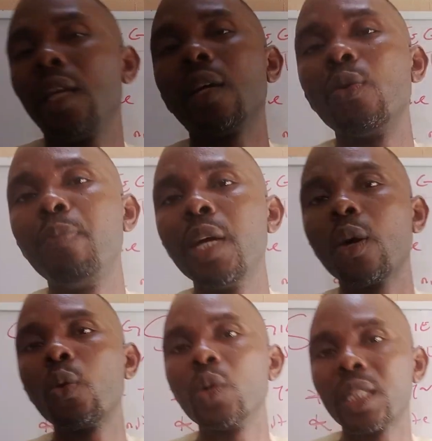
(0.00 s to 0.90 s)
It could be
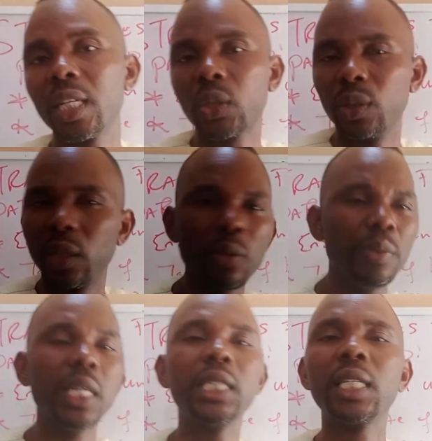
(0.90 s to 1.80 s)
a quotation, it could
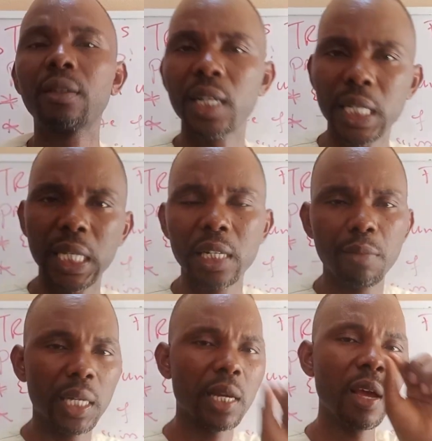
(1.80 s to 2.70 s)
be a general
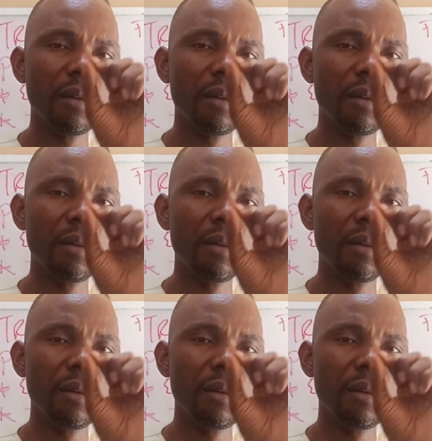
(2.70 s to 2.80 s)
statement,